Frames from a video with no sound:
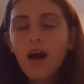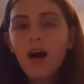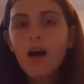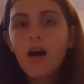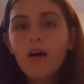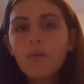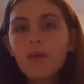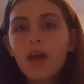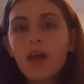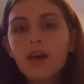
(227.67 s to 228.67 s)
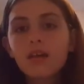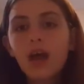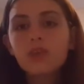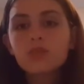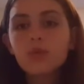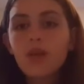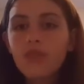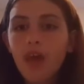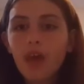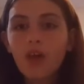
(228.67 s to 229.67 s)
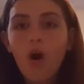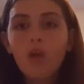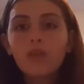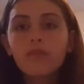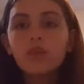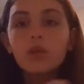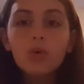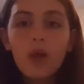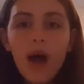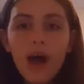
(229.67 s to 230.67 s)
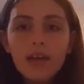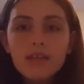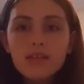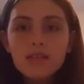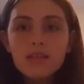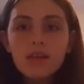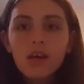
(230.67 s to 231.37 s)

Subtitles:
And I just want to thank all of you guys.